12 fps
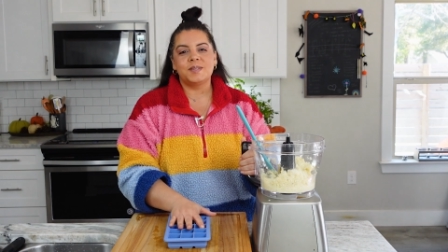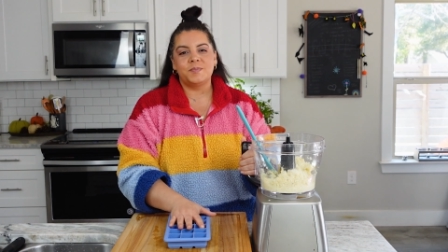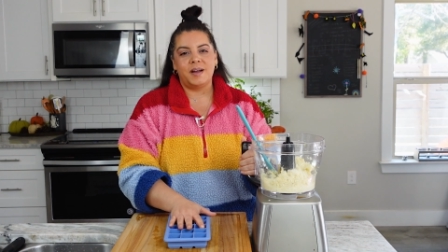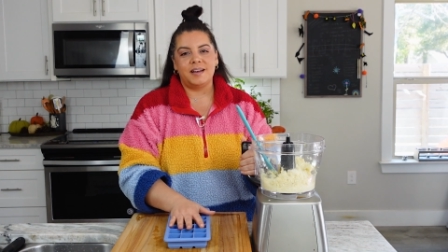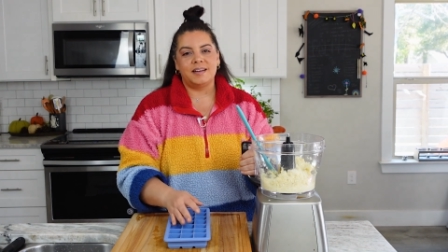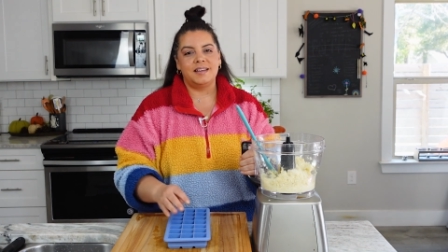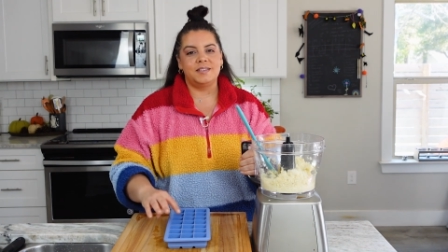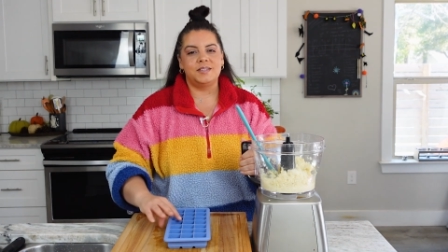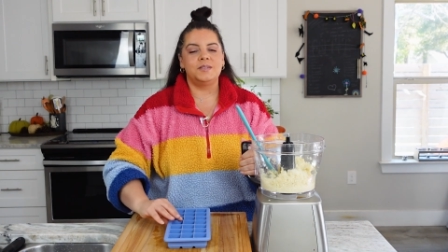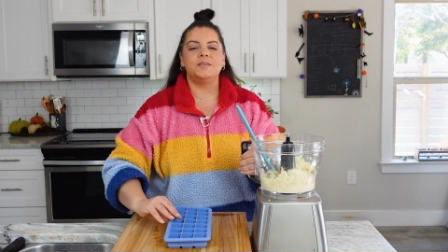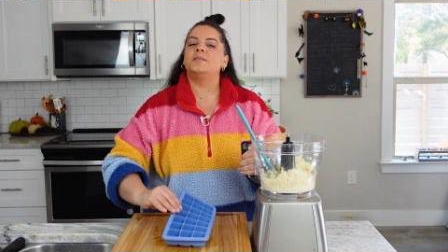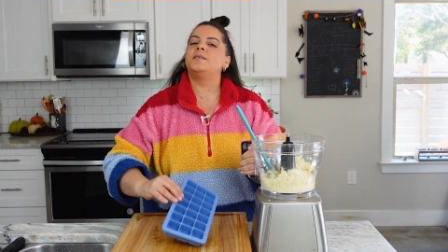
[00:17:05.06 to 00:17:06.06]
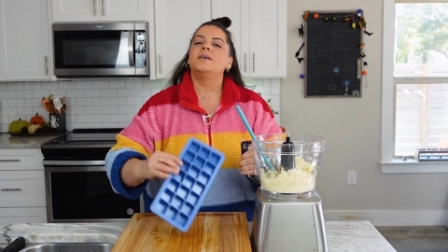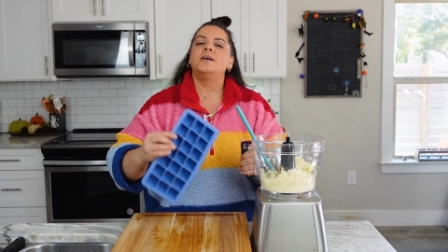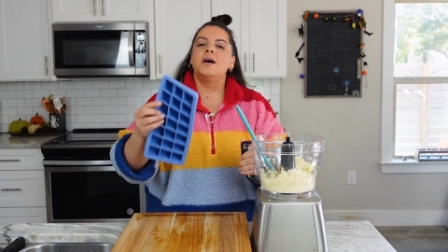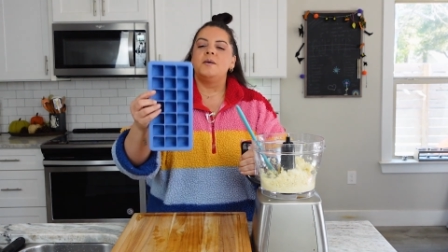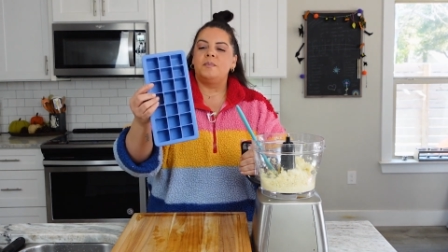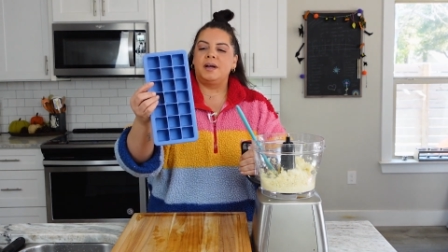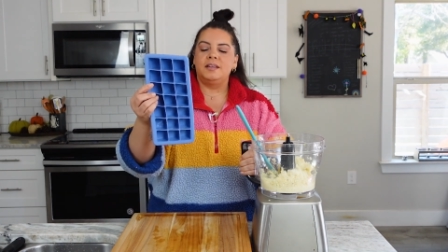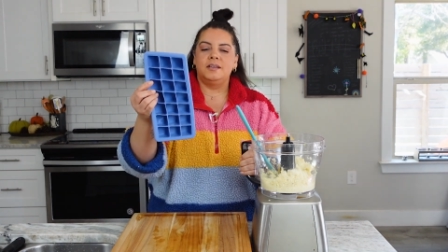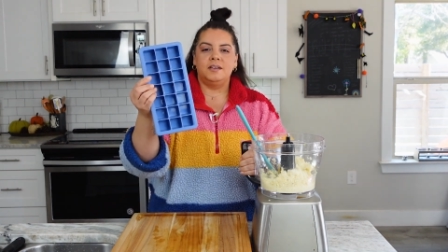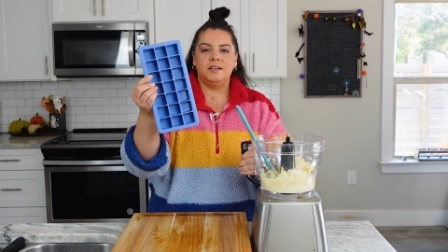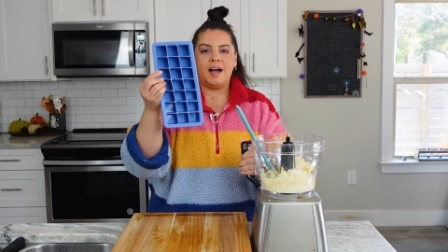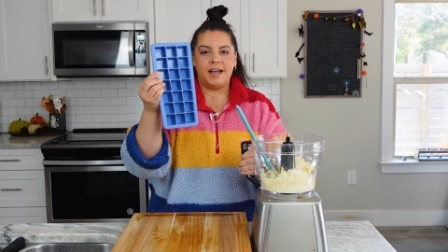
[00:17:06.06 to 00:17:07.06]
spread it into my
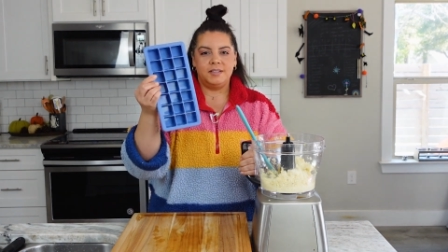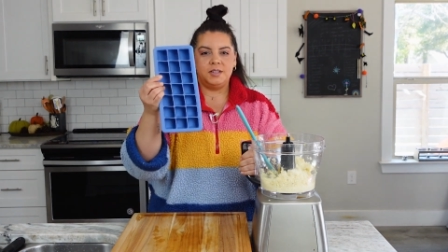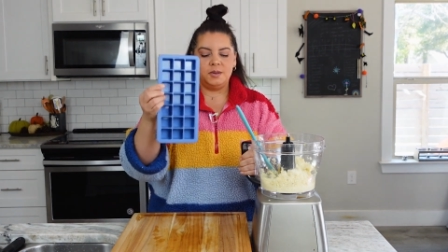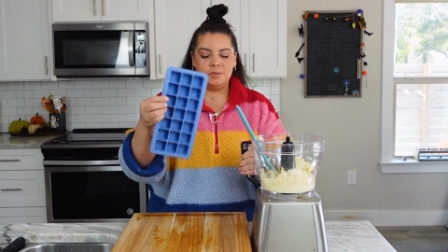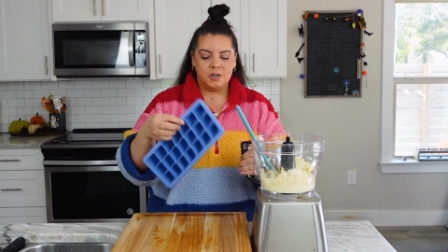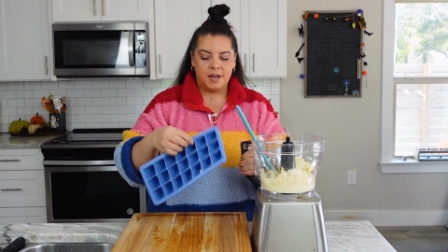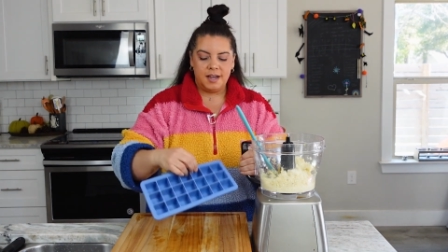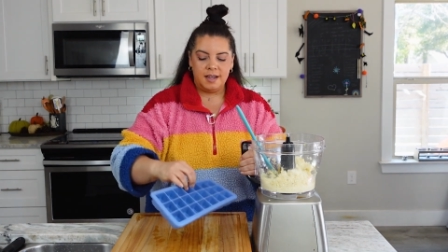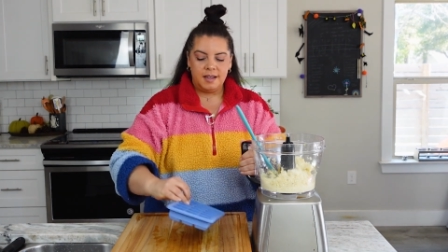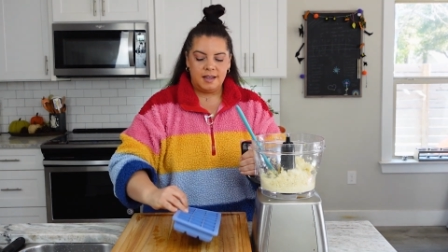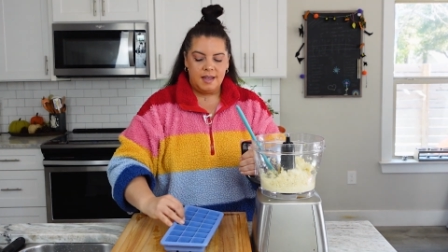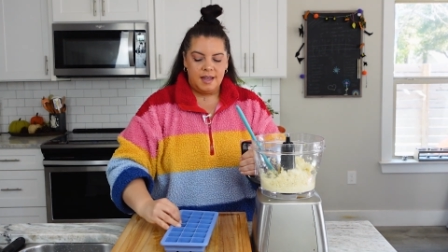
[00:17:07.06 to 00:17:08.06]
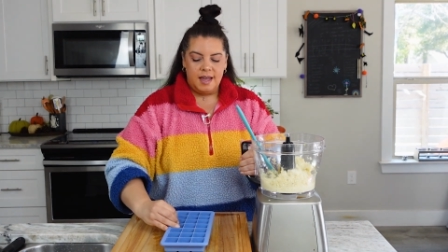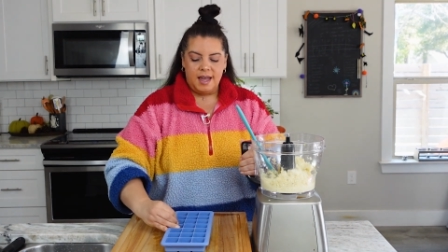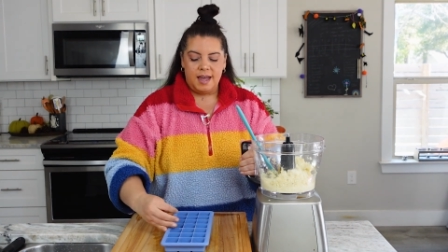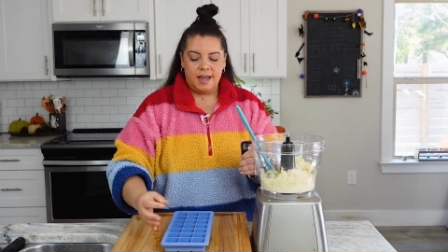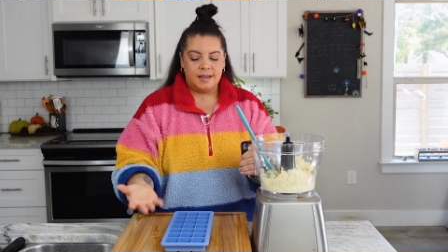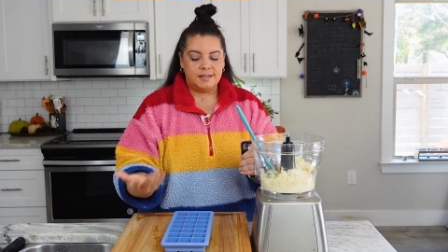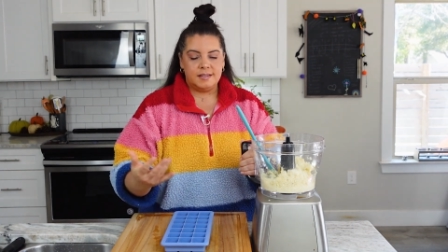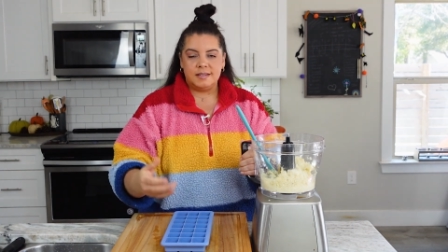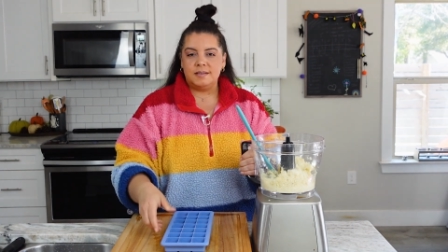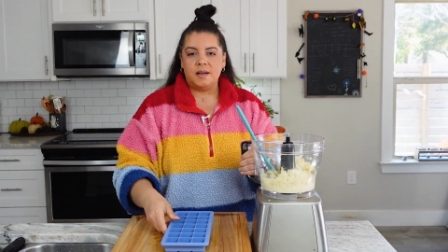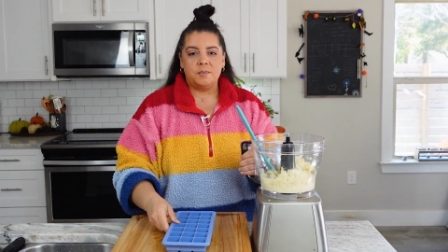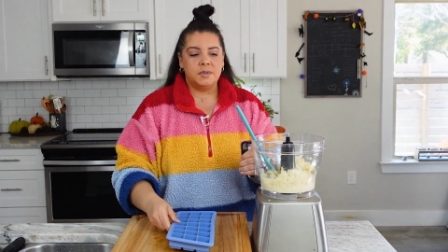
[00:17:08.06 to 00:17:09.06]
little ice cube tray, and
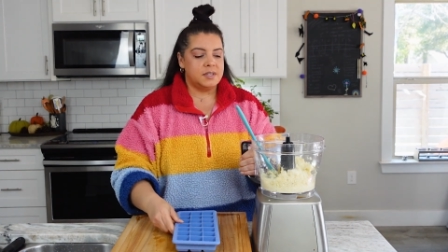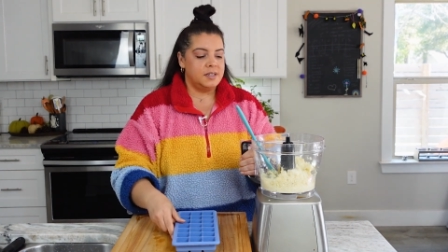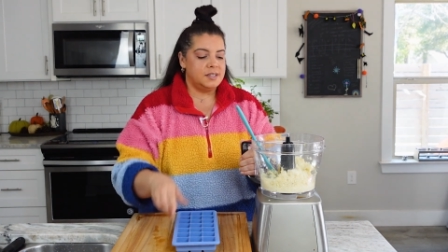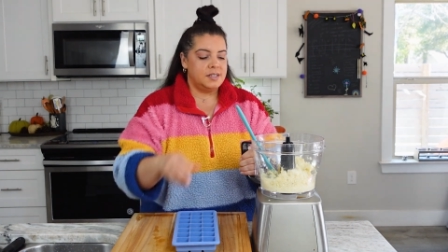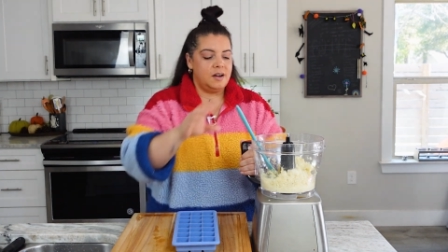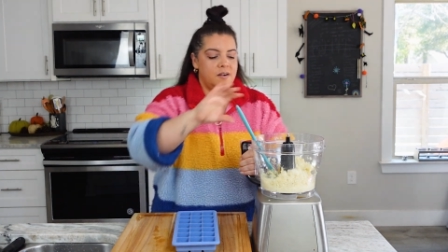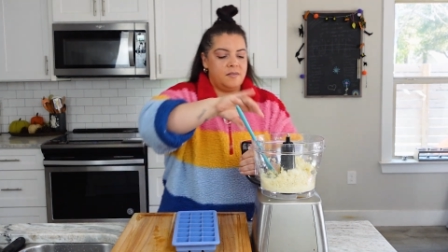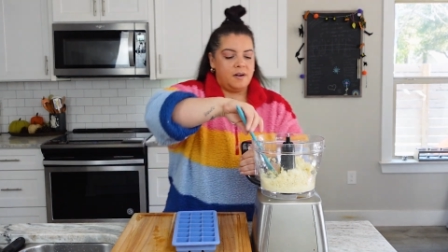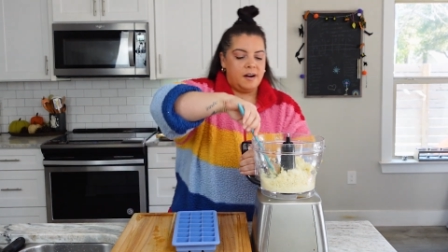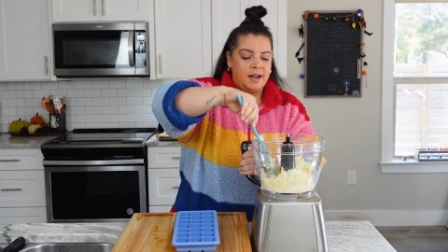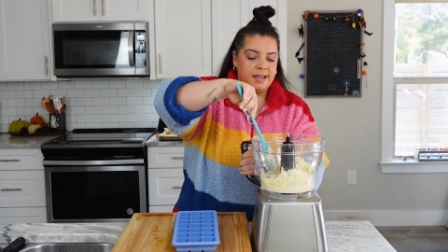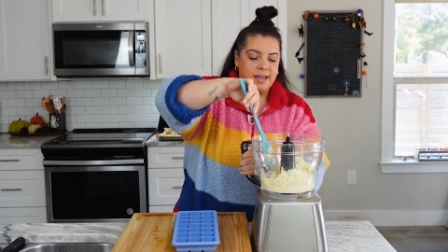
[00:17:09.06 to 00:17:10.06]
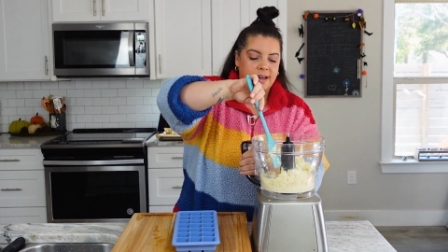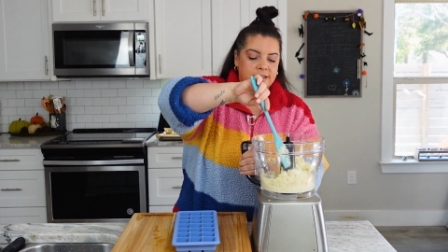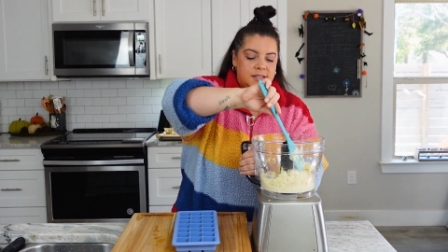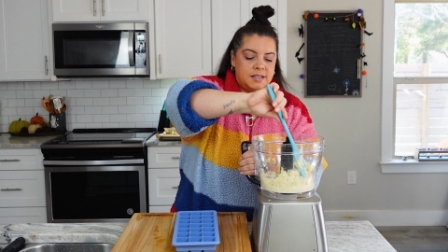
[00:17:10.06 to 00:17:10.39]
I'm just gonna see how far I get.